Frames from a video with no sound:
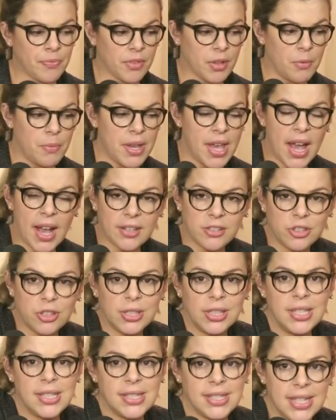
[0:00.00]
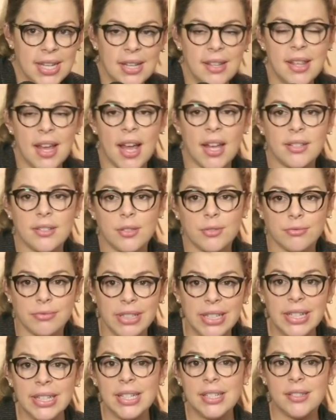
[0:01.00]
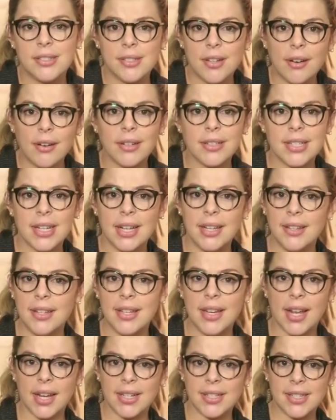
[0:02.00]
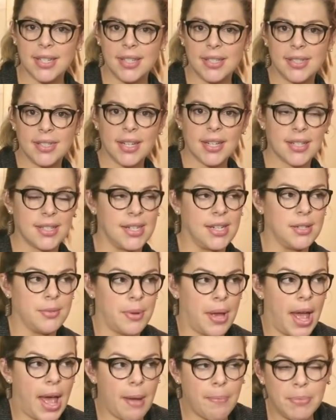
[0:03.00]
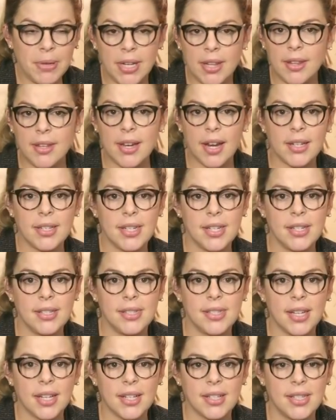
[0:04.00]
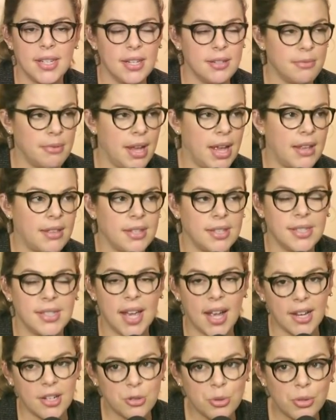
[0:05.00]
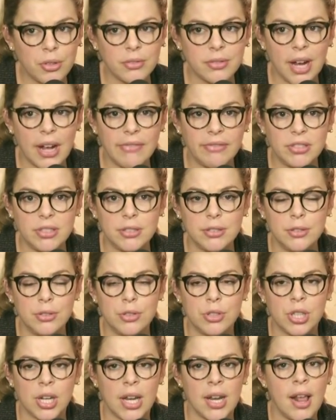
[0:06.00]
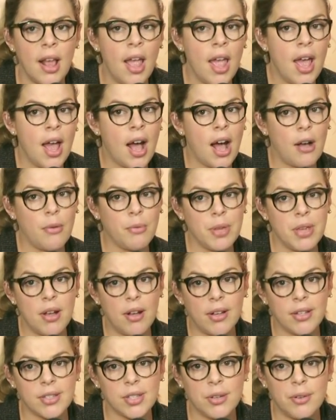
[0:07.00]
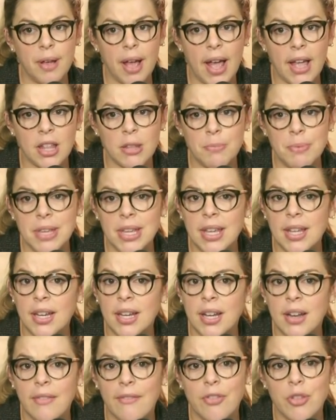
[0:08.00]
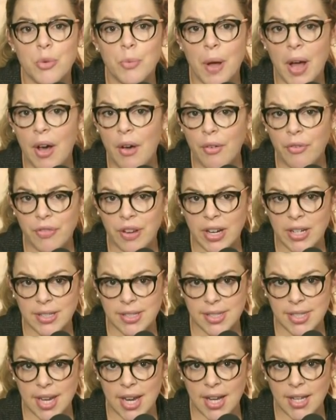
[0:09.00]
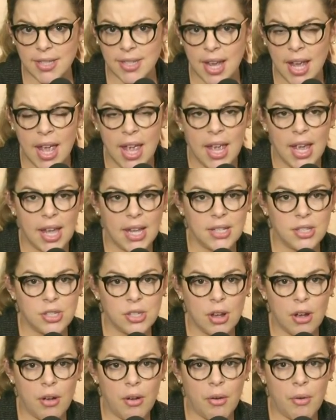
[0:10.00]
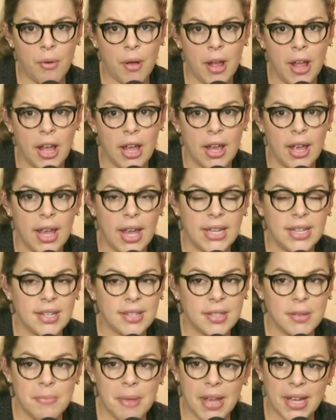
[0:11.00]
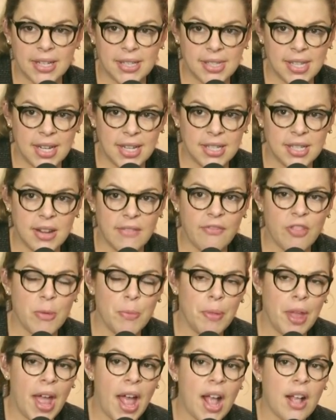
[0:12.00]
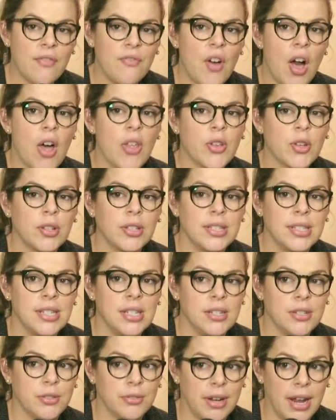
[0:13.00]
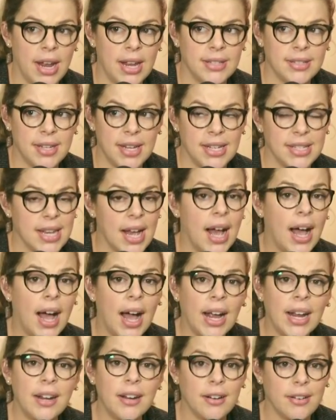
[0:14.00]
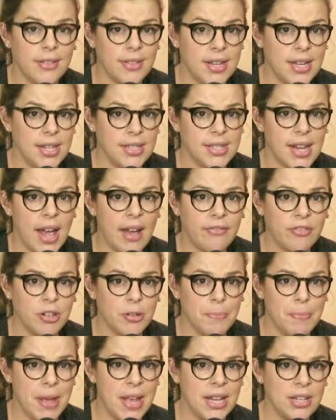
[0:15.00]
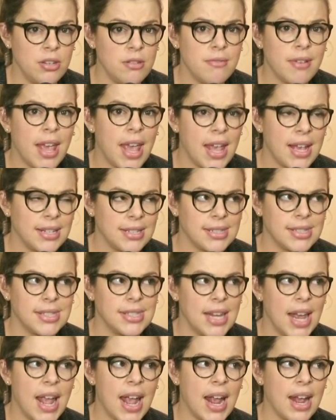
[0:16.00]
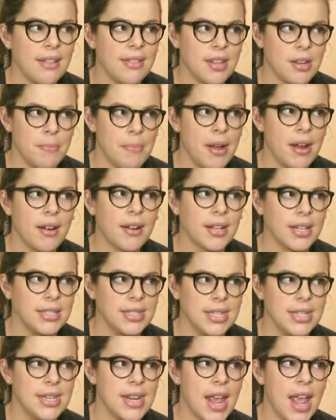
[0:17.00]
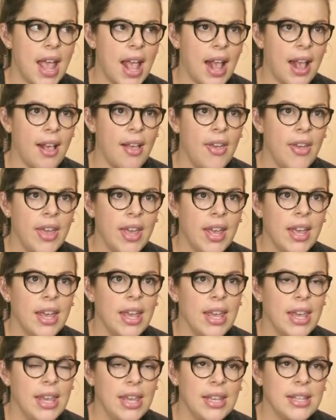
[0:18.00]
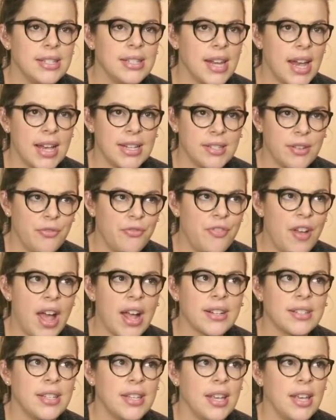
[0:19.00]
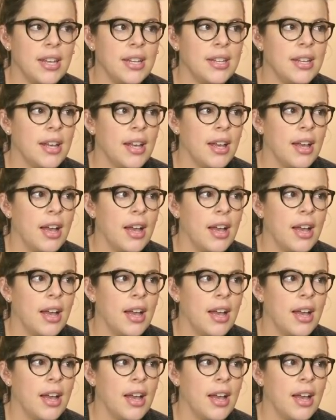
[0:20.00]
We actually see that really start in the 1960s. What happened in the 1960s? We had the sexual revolution. We also had the beginning of the welfare state. And so it doesn't make sense. If the Black fatherlessness rate is higher than it's ever been, you can't say that America today is as affected